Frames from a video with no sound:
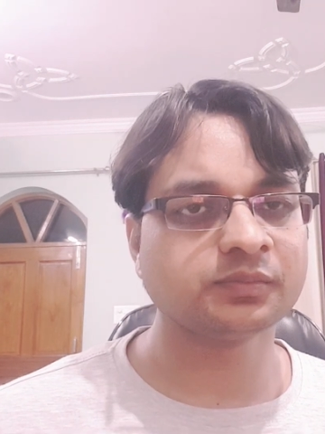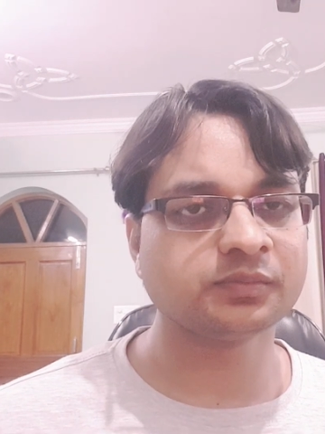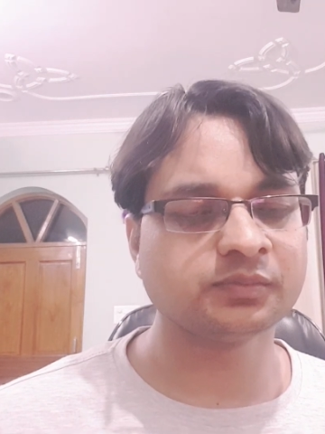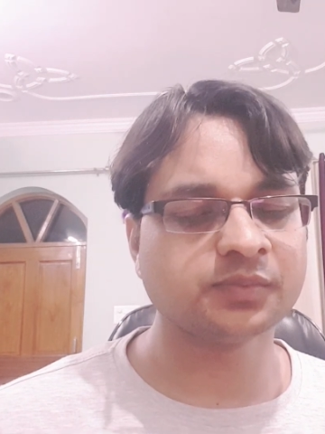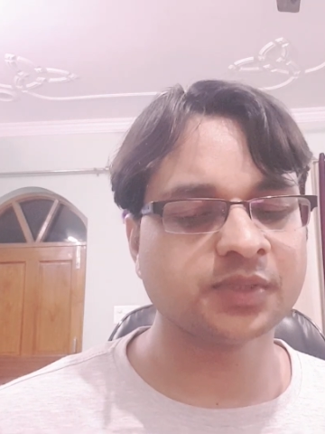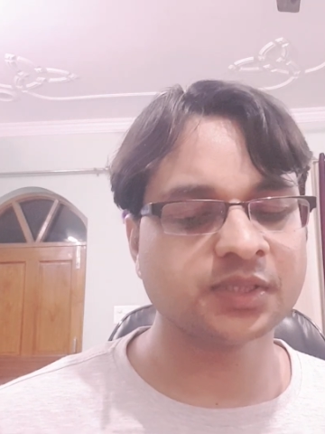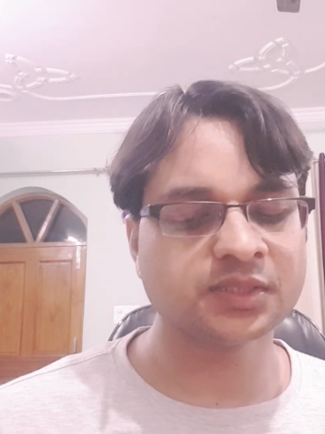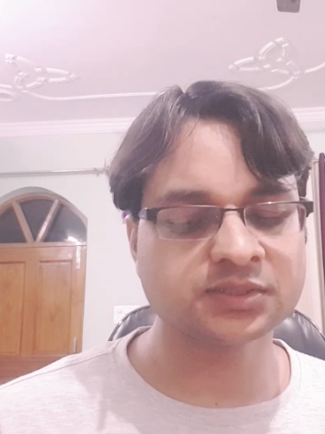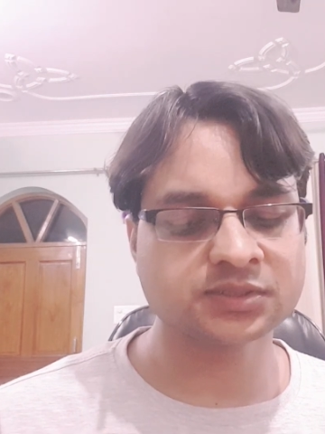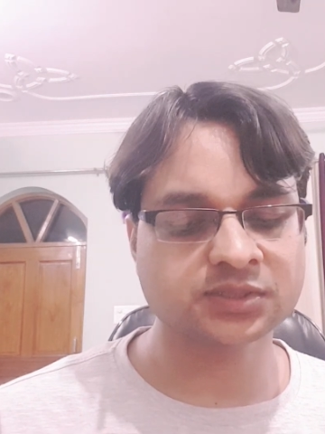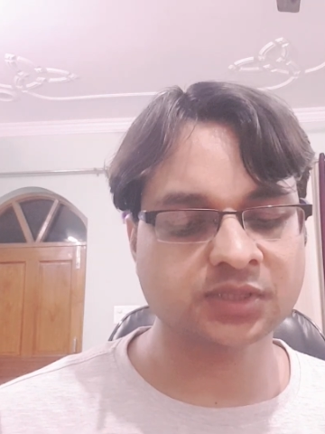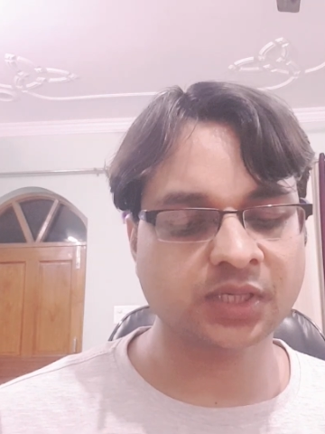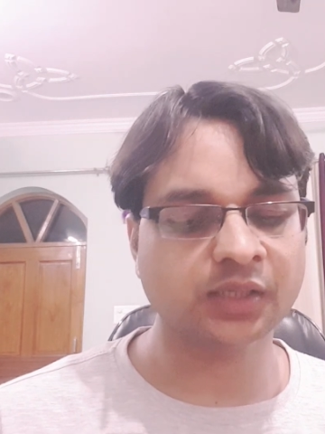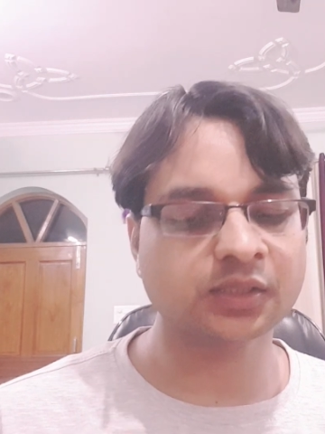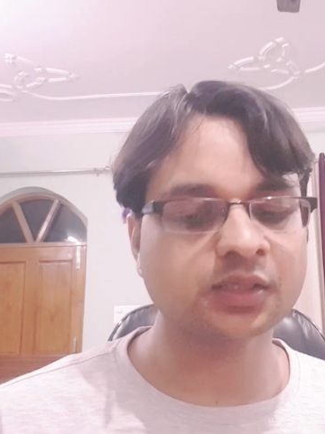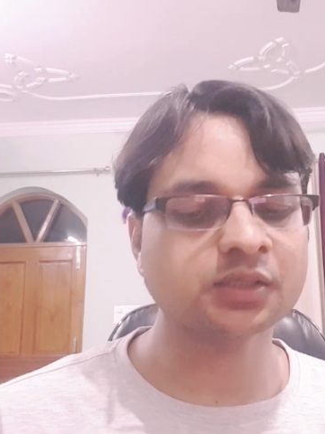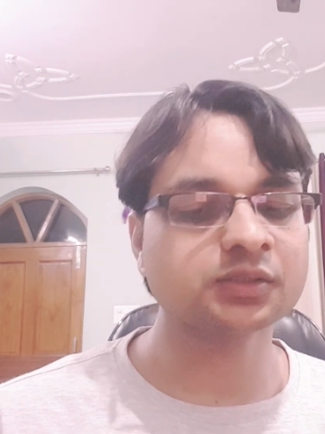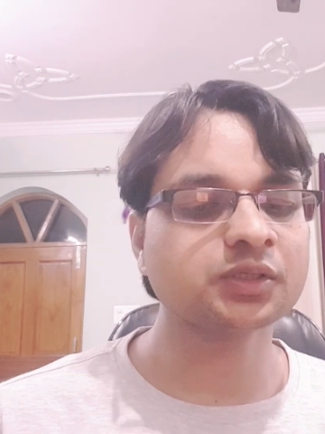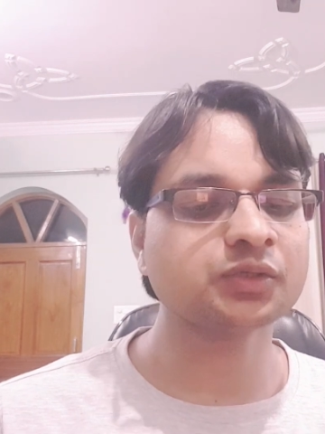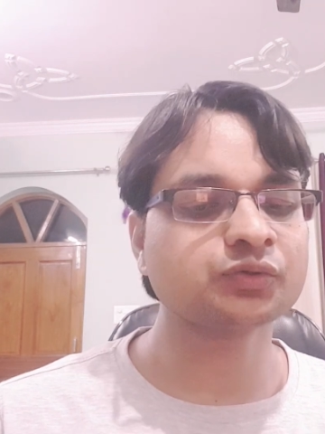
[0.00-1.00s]
by
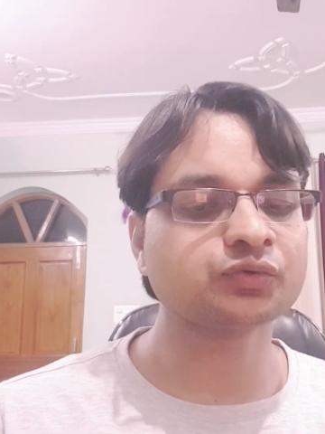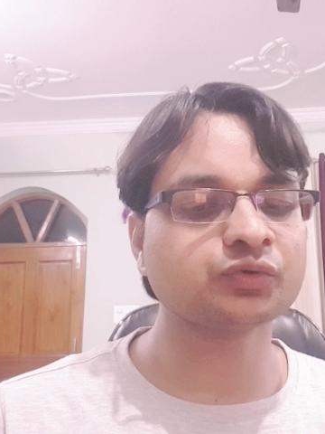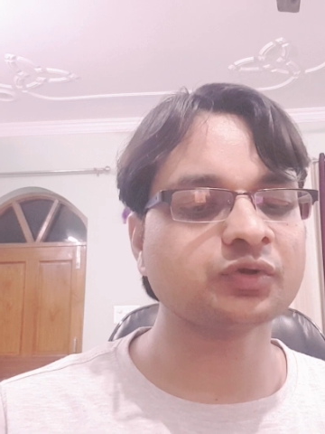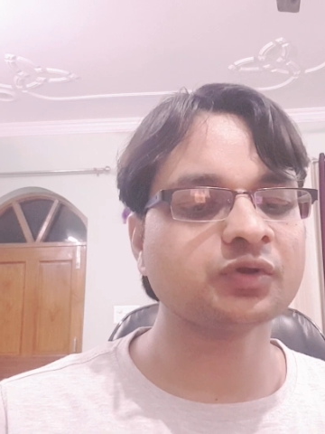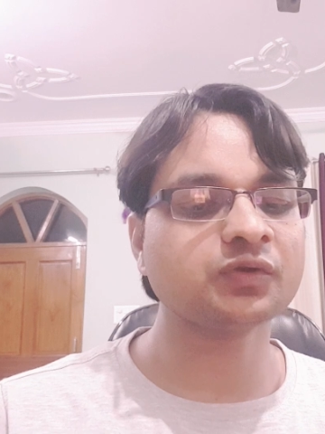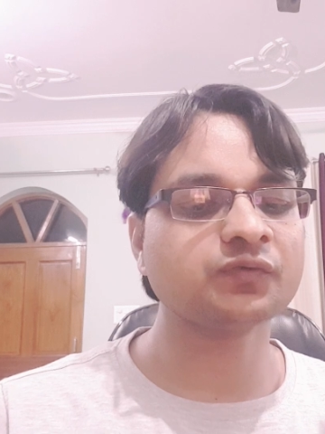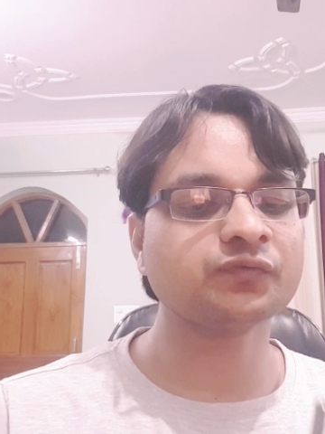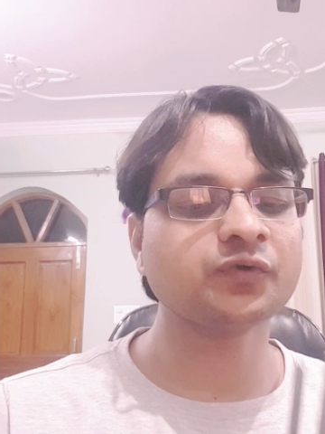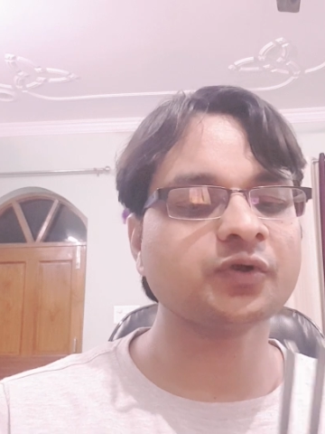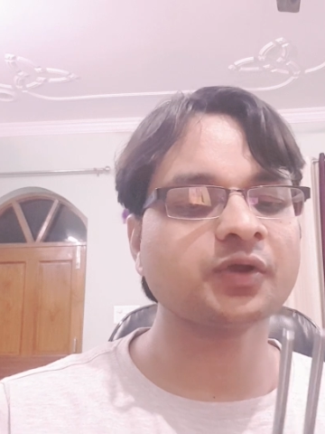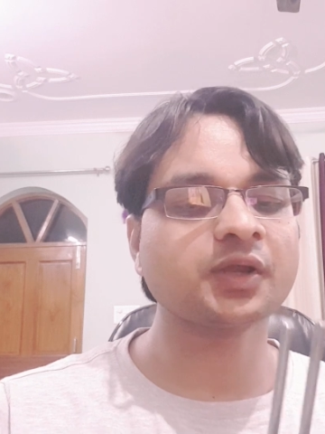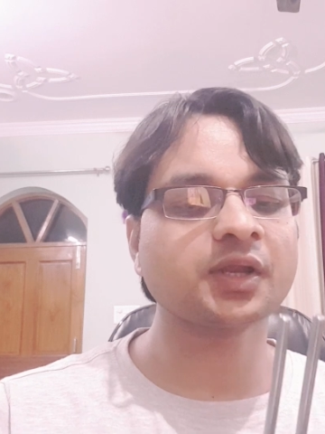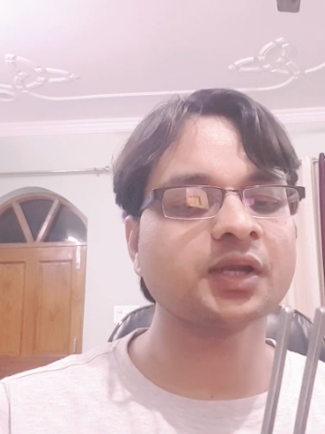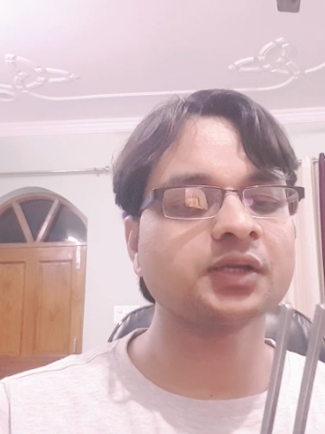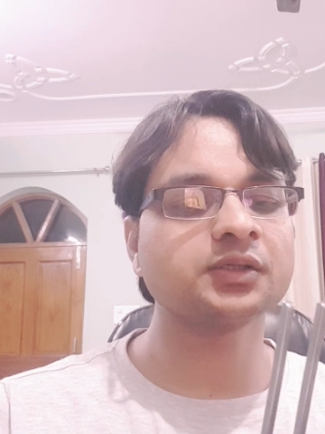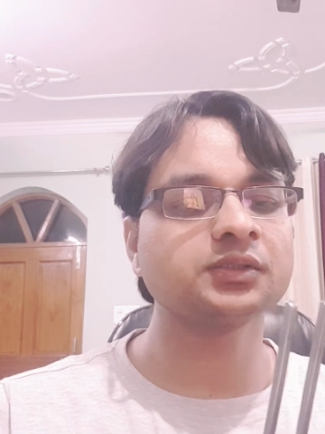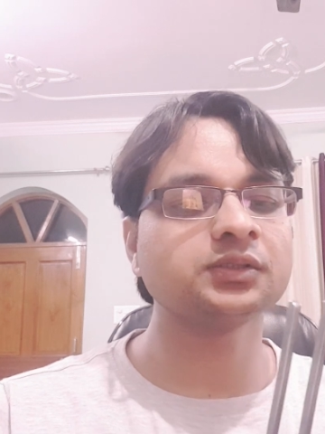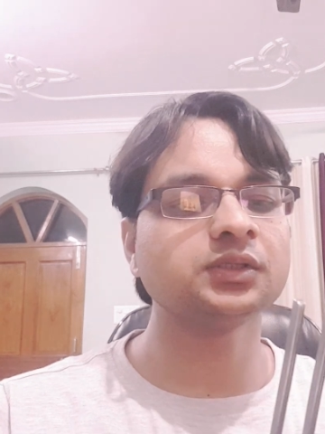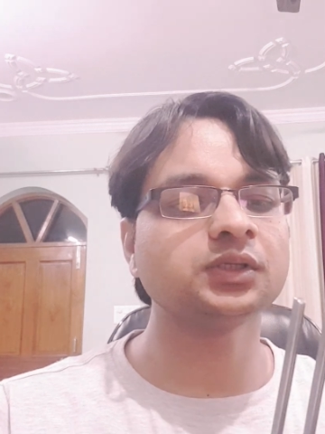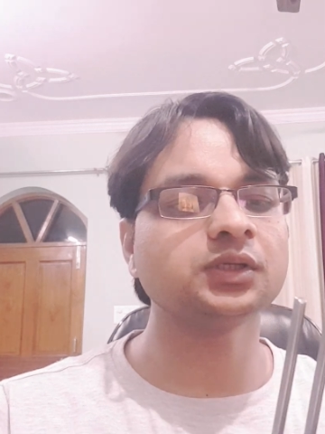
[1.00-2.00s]
striking the tuning fork
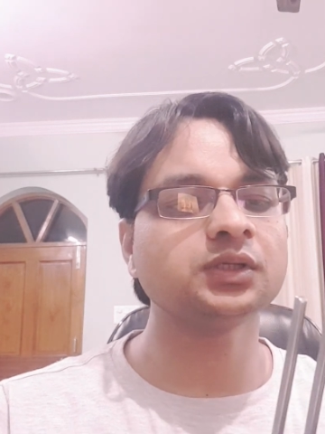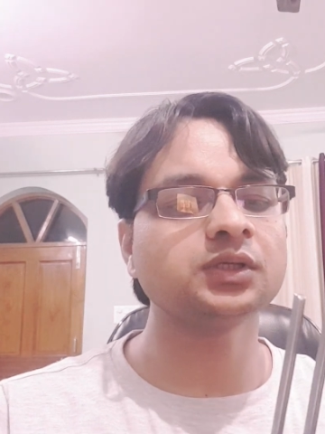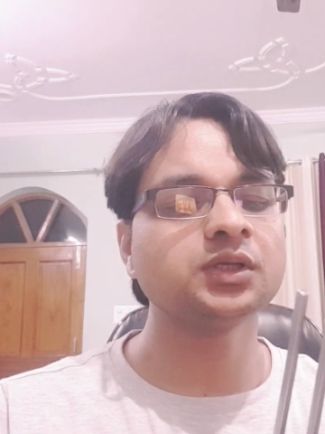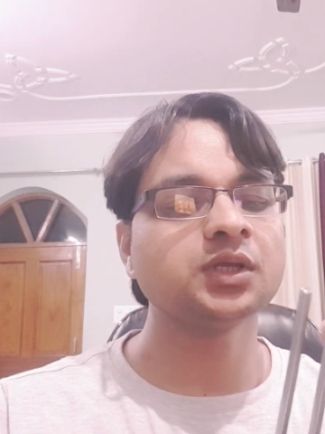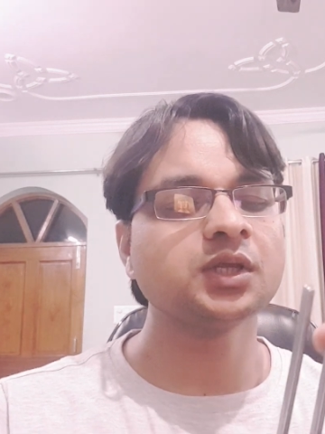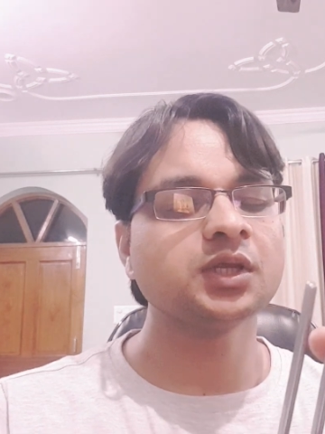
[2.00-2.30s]
at the